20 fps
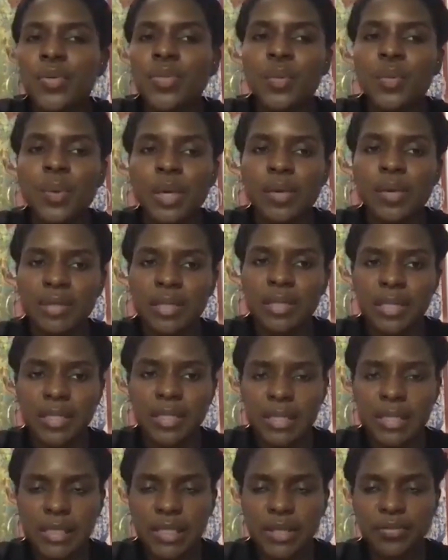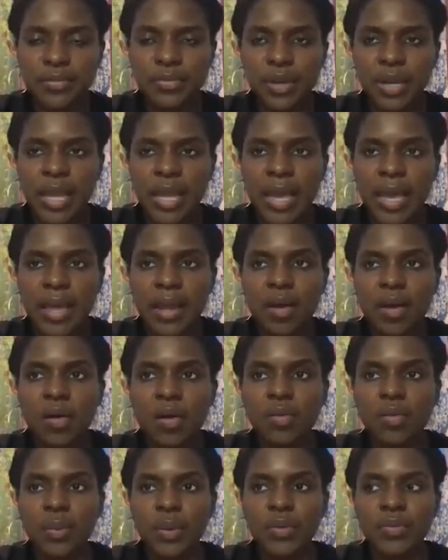I know that we have a tendency to forget
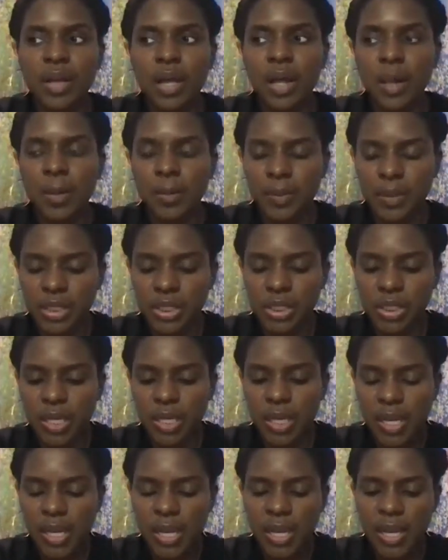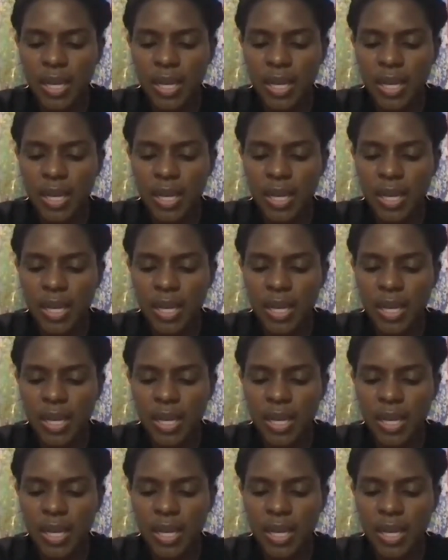all that we've accomplished.